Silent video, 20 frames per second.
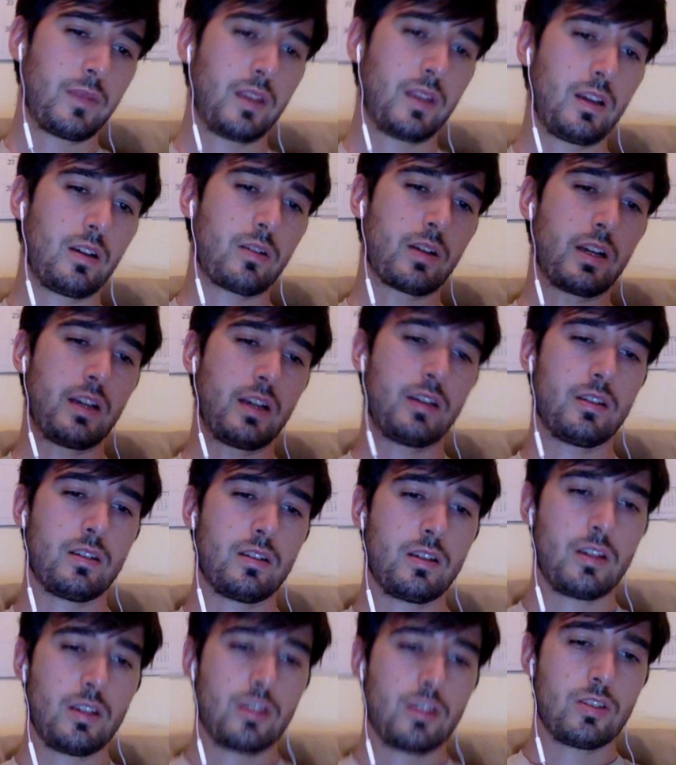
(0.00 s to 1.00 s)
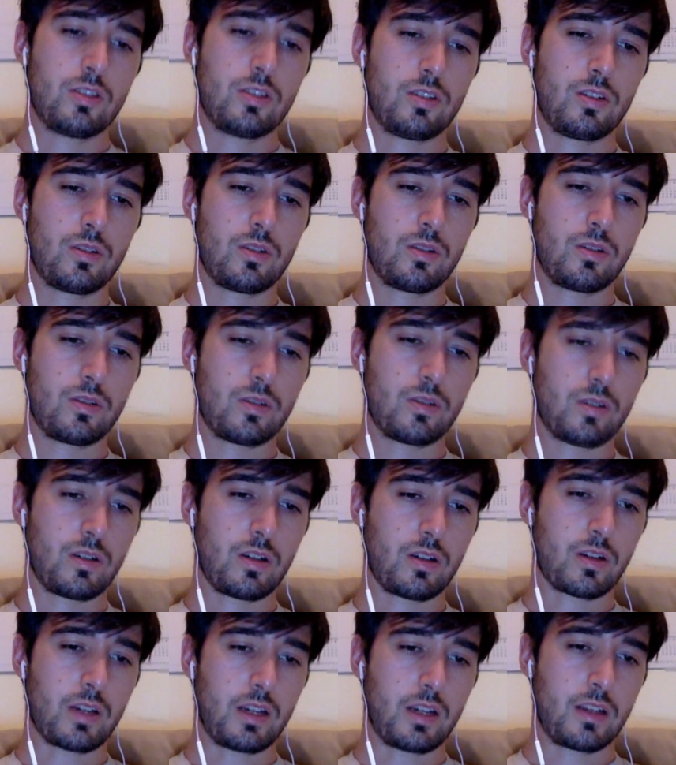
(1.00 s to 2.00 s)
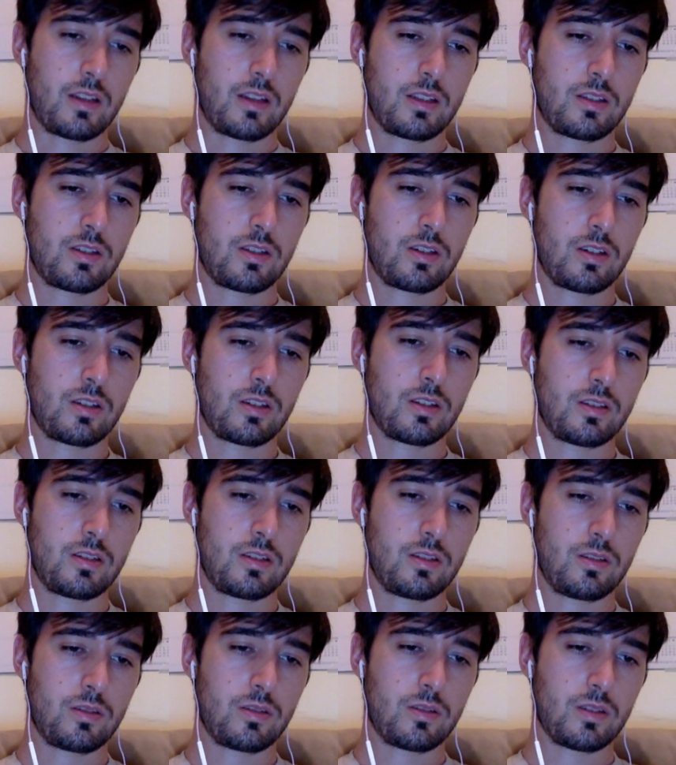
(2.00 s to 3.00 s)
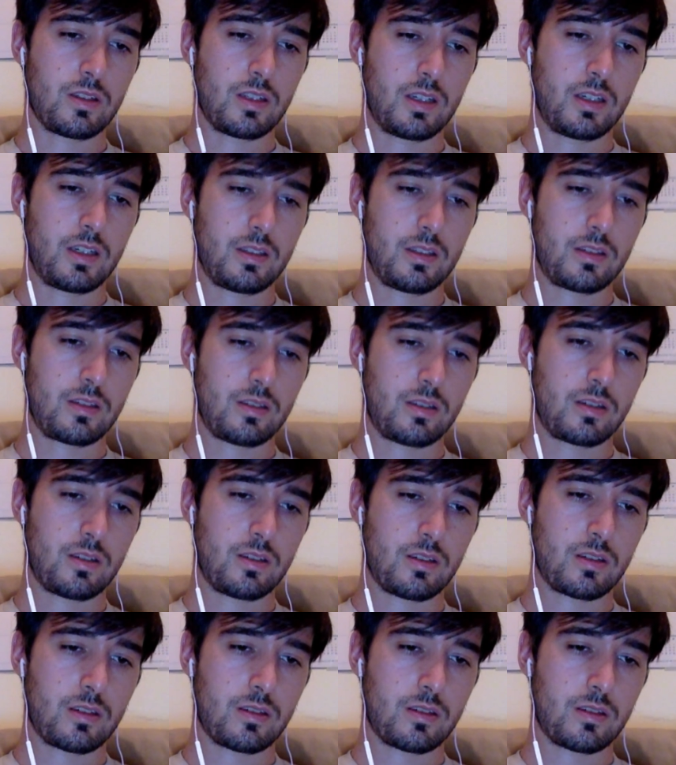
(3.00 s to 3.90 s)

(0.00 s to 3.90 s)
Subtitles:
Okay, So, okay, let's turn this into a list.